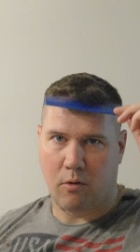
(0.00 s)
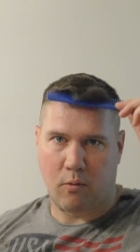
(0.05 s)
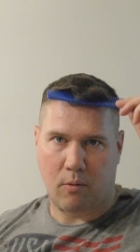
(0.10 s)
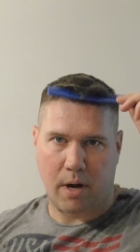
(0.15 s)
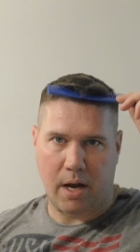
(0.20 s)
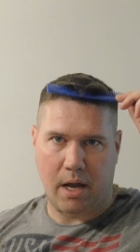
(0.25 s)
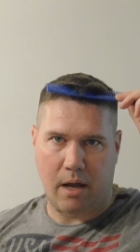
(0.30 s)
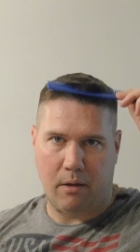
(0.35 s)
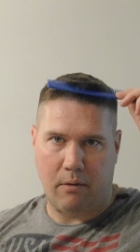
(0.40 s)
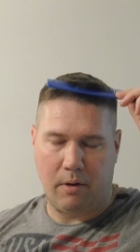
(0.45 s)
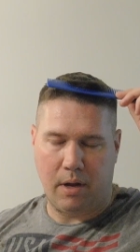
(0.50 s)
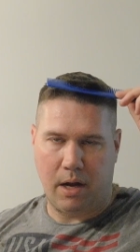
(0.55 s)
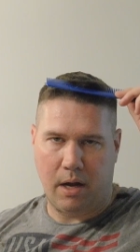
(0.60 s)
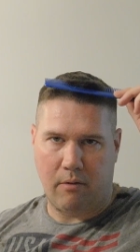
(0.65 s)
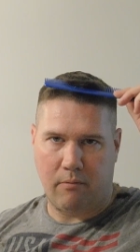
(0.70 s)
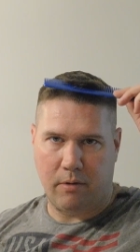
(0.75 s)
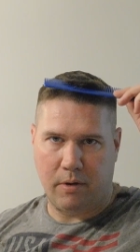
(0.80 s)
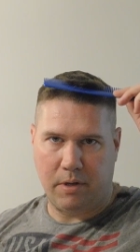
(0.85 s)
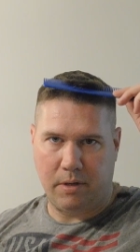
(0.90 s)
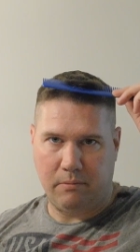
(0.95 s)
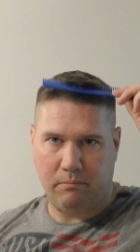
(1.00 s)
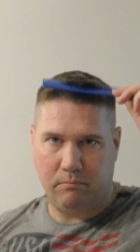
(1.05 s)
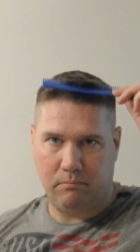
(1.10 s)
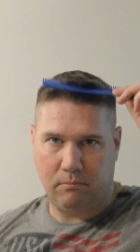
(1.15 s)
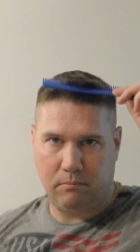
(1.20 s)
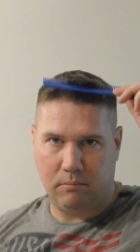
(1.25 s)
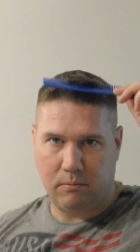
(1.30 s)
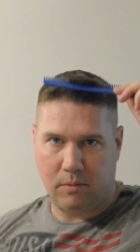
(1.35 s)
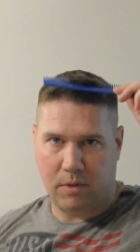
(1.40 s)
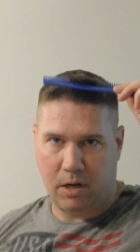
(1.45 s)
around every
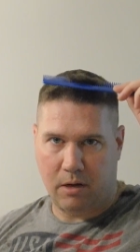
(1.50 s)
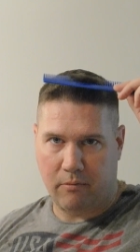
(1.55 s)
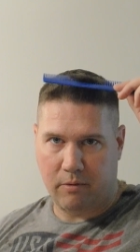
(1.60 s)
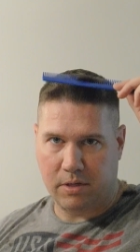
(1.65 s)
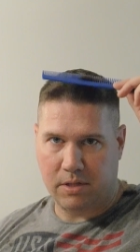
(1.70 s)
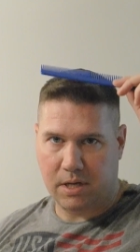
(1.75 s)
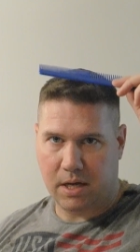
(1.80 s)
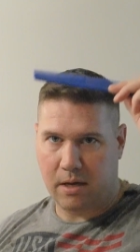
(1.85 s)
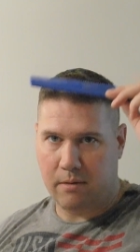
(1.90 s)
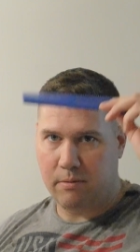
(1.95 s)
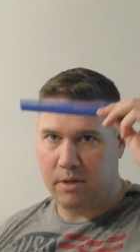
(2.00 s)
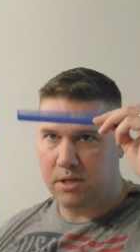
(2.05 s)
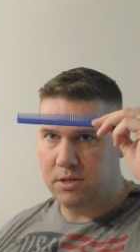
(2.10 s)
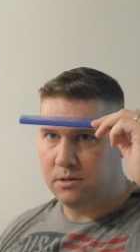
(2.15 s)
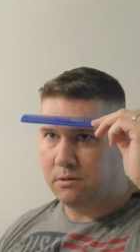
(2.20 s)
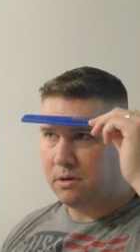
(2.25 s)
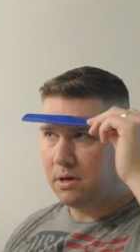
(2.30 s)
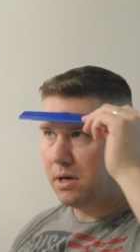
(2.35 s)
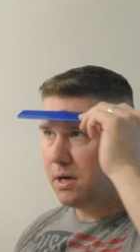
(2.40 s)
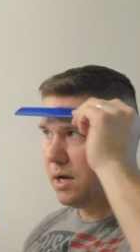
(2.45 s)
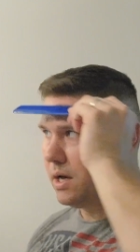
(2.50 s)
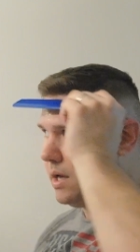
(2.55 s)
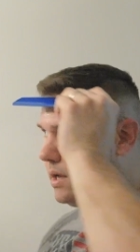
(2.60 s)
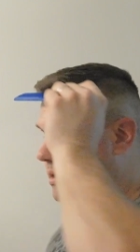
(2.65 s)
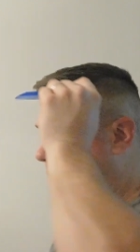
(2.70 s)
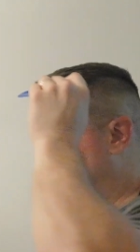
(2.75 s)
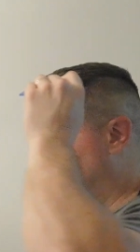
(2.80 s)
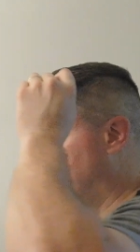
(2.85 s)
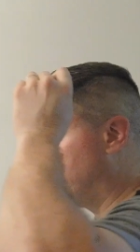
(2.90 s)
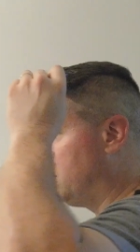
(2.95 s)
time that you
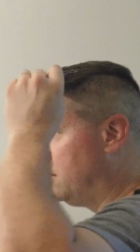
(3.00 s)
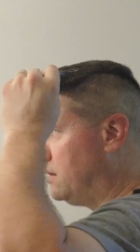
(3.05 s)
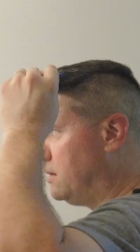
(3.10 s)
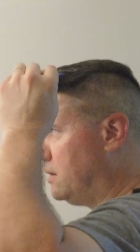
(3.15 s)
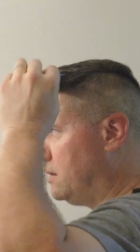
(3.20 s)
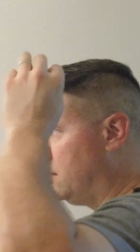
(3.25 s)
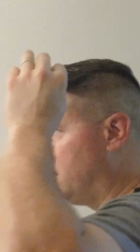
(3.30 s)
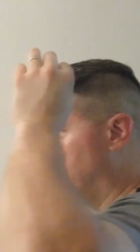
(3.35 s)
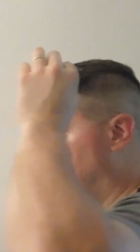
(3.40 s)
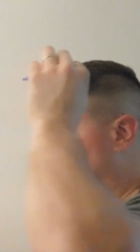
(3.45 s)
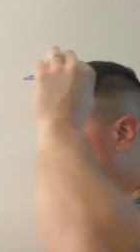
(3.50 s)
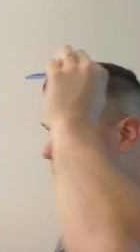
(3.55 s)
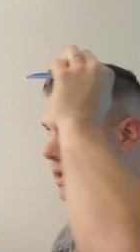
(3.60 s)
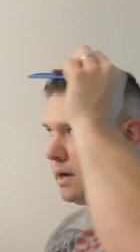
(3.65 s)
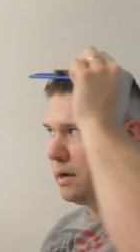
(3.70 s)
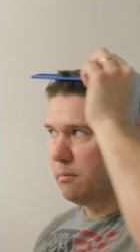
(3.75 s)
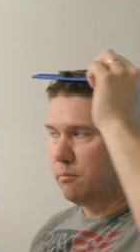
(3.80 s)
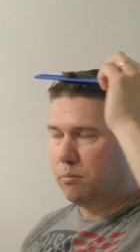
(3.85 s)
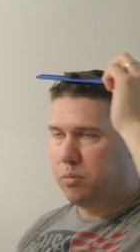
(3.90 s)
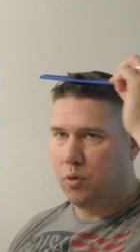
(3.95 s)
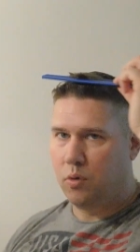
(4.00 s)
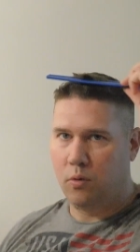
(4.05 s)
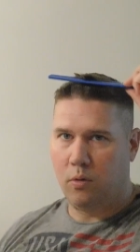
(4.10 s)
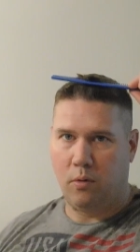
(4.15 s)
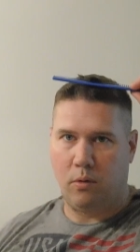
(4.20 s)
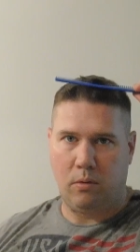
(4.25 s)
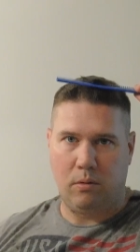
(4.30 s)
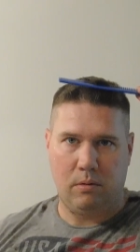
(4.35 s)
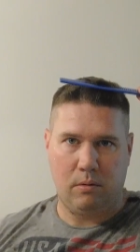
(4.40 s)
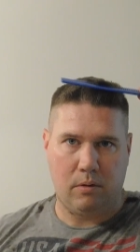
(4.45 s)
cut. I can
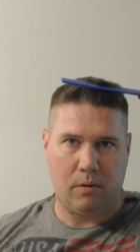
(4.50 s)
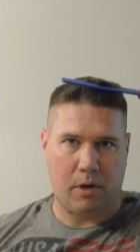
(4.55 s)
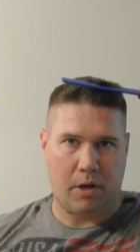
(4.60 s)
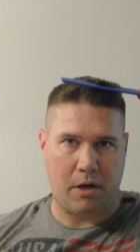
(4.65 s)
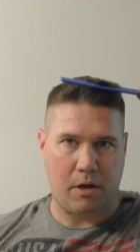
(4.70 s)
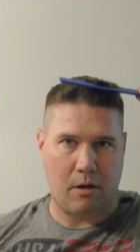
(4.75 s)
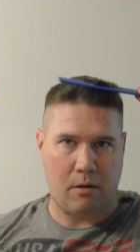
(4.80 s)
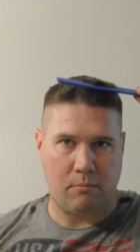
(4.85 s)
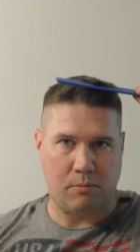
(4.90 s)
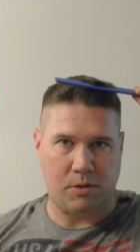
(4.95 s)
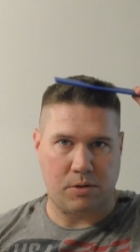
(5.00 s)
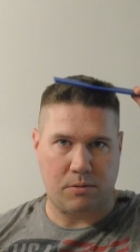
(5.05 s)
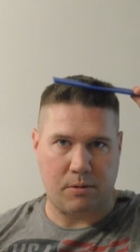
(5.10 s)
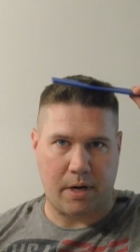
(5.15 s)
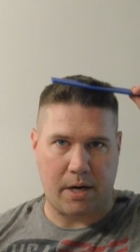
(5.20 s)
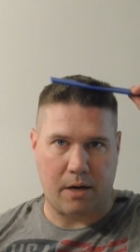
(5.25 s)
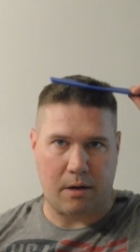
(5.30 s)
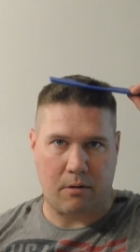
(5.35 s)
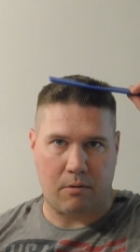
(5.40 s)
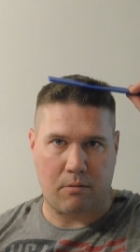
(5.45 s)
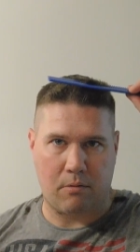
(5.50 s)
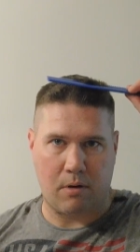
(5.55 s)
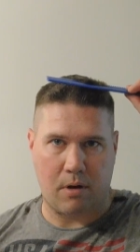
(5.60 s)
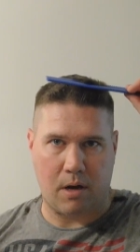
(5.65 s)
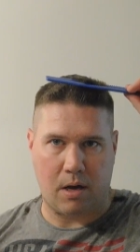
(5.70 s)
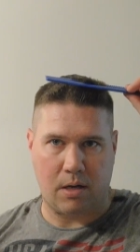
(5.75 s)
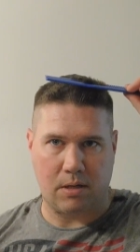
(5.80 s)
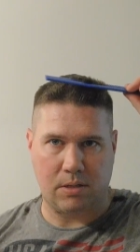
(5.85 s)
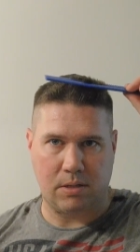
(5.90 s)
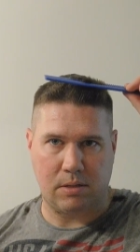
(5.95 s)
pull the comb straight
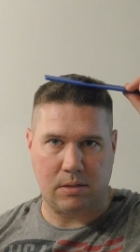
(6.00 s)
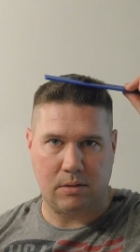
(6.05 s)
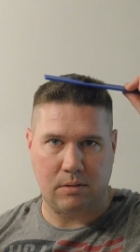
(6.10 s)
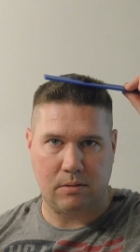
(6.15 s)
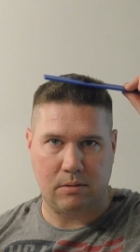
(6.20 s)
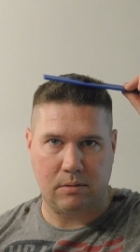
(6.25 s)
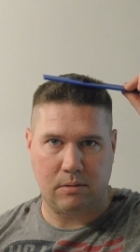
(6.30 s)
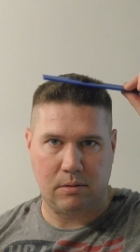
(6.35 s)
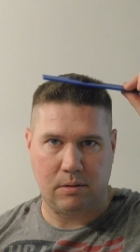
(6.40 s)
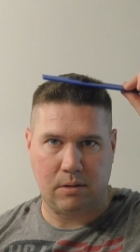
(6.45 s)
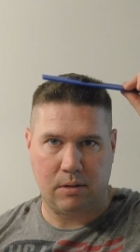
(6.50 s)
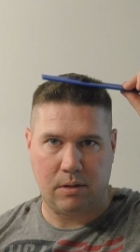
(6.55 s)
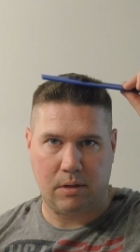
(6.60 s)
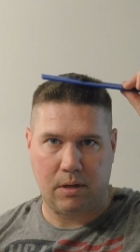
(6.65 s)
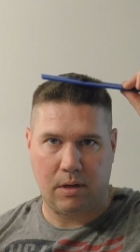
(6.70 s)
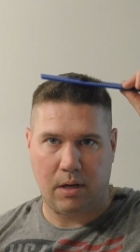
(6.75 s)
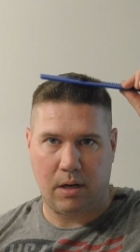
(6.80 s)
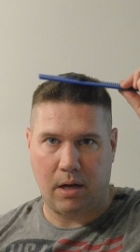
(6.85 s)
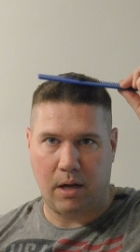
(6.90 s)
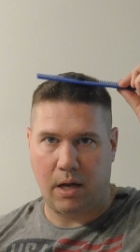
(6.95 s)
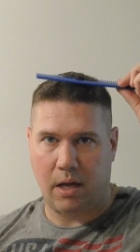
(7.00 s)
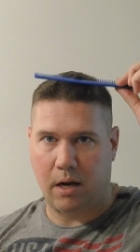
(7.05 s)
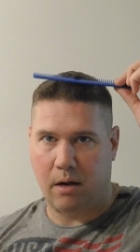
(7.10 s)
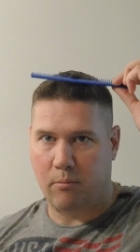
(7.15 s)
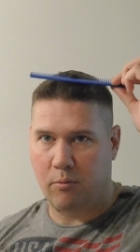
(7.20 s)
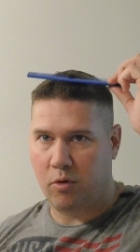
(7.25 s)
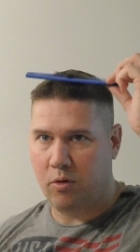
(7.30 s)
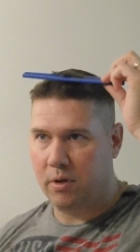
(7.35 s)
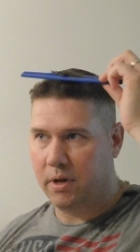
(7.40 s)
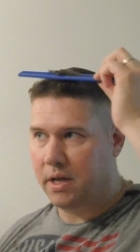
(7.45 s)
across, and
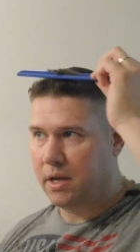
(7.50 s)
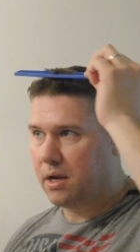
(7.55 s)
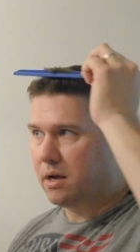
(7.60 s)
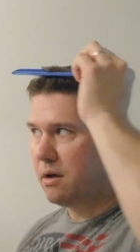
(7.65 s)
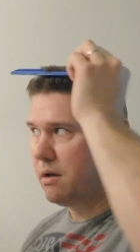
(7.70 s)
I'm only going to